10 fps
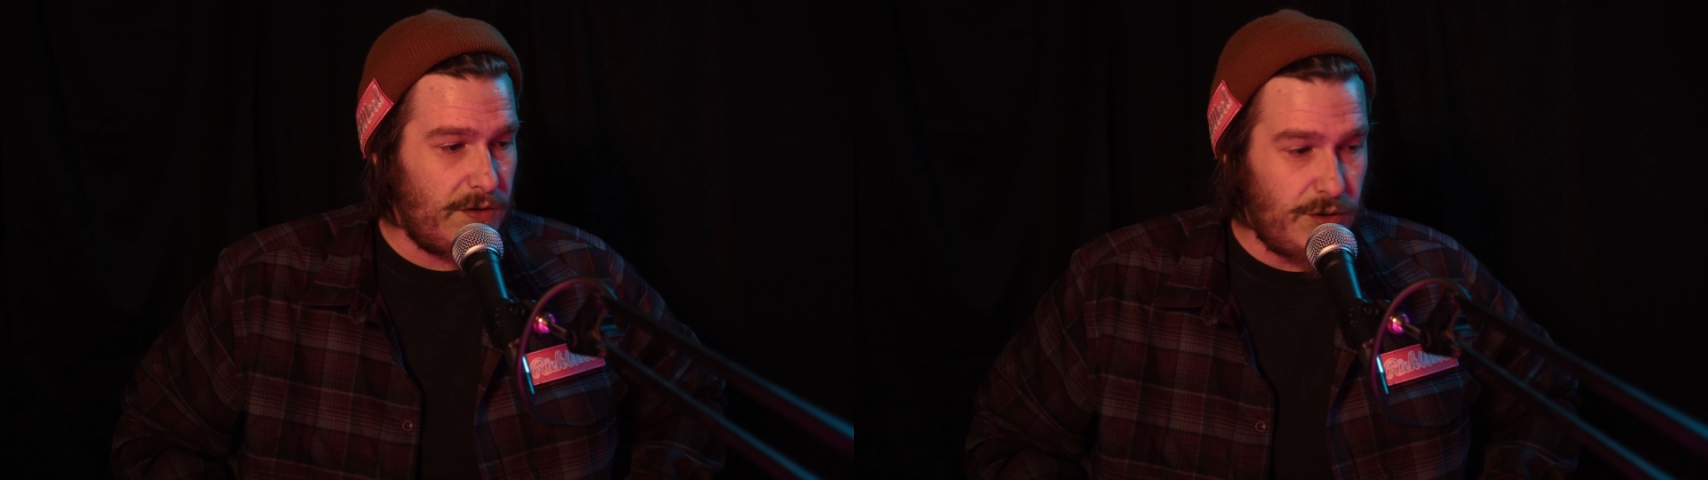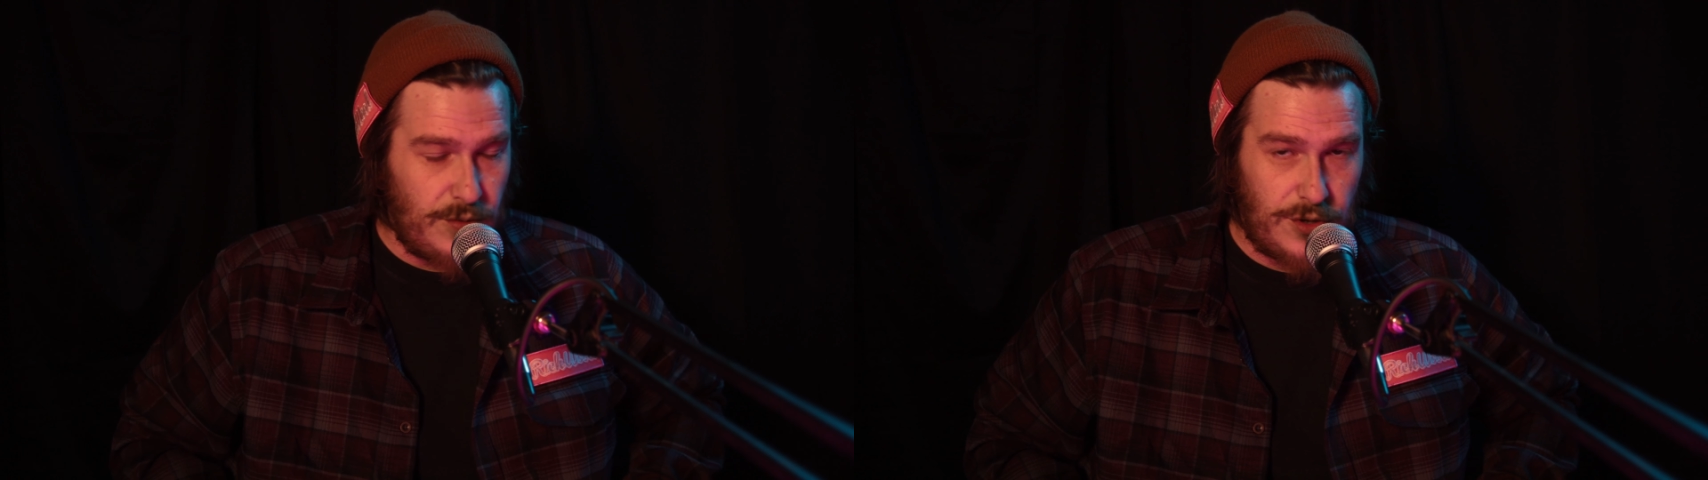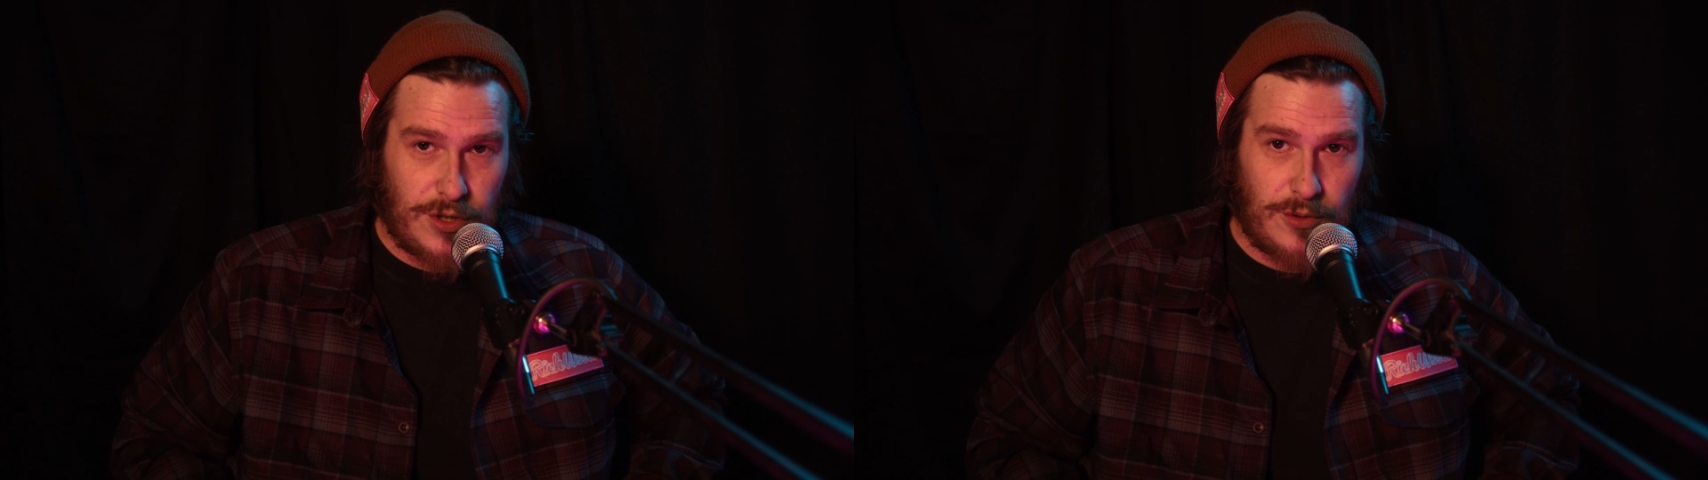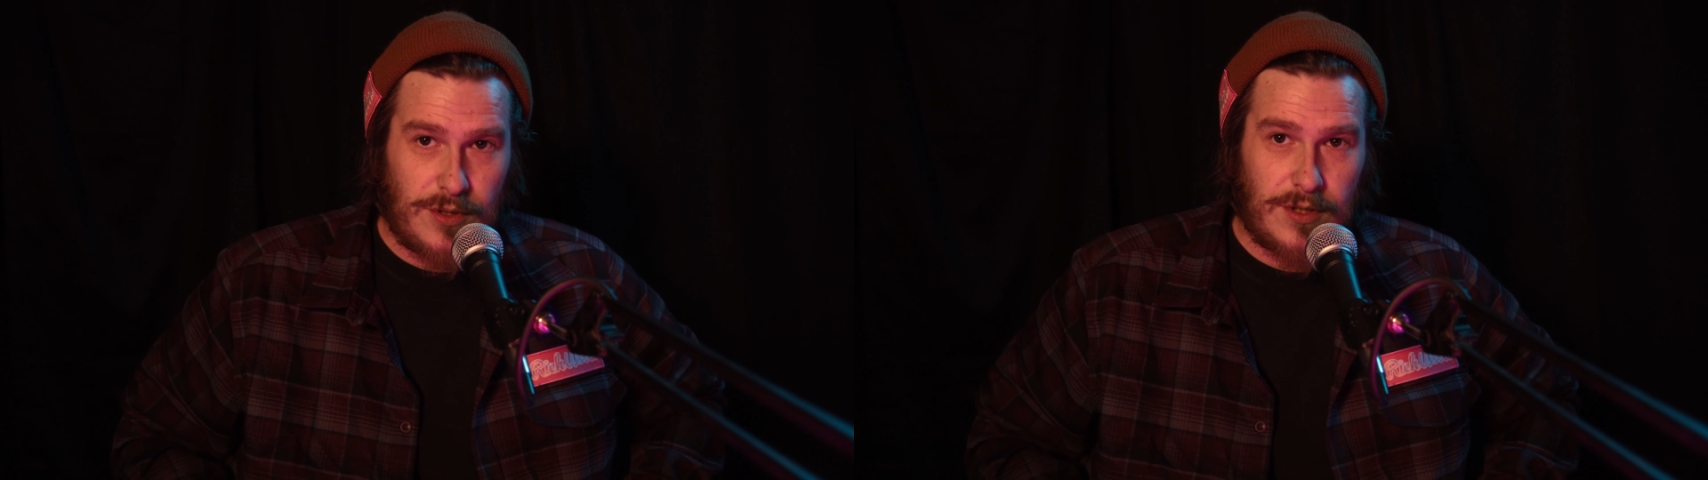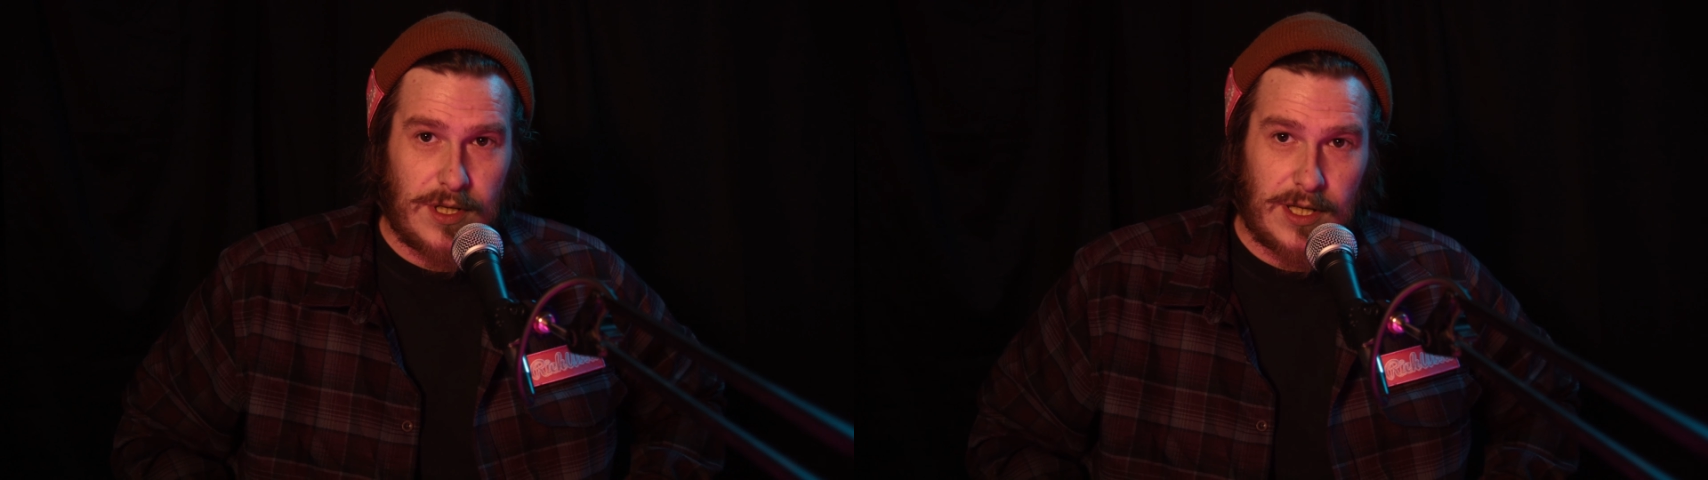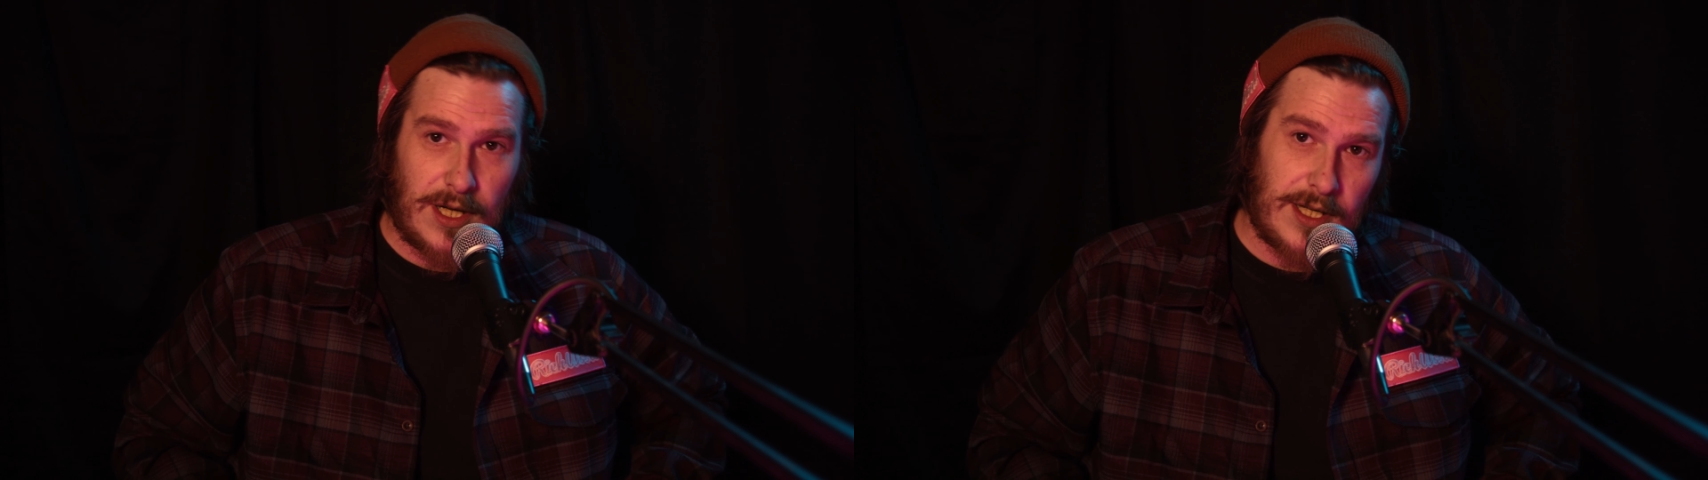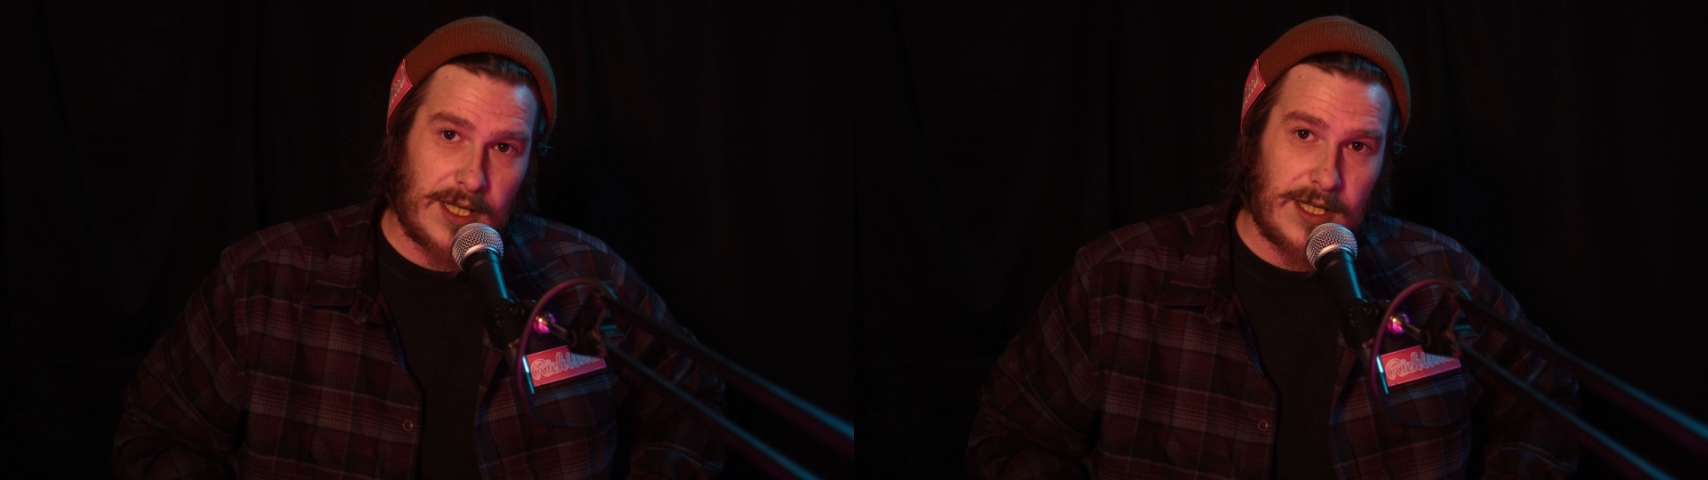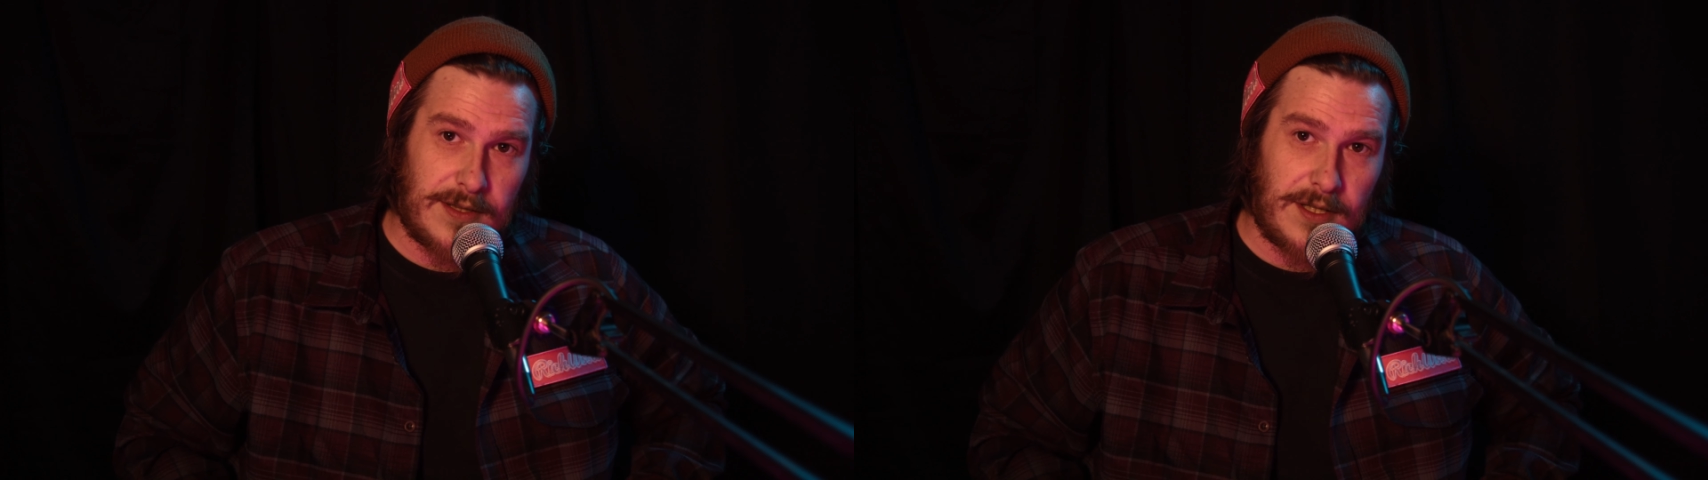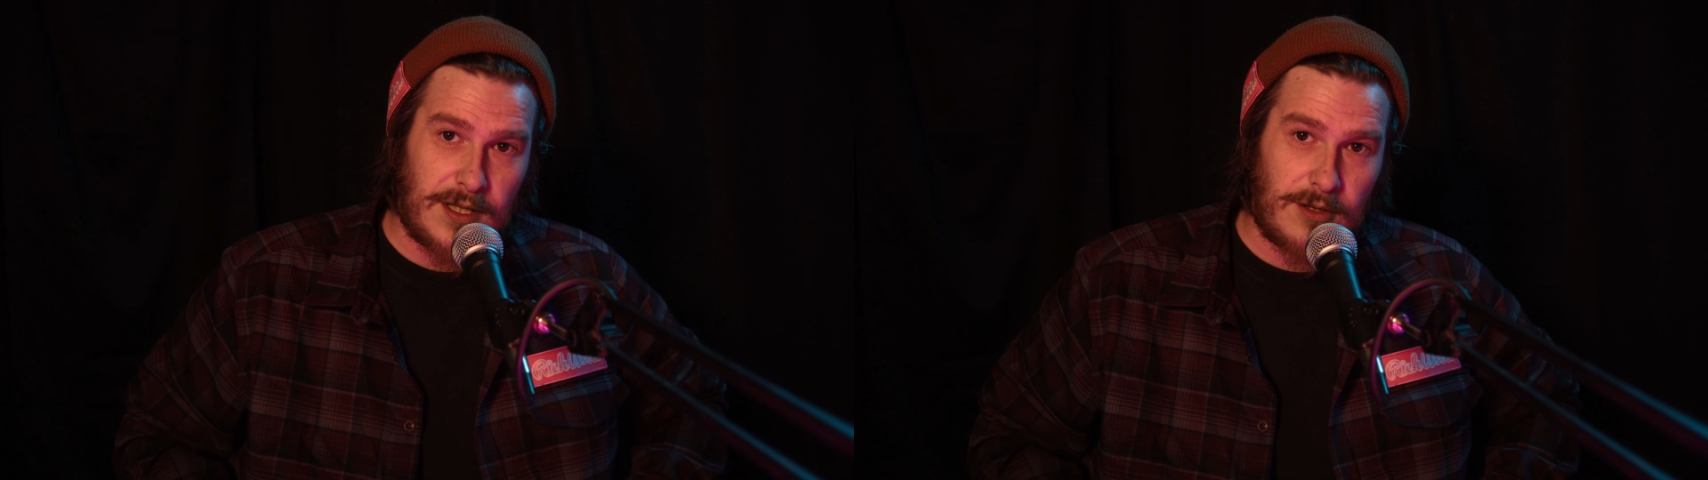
to shoot and kind of get the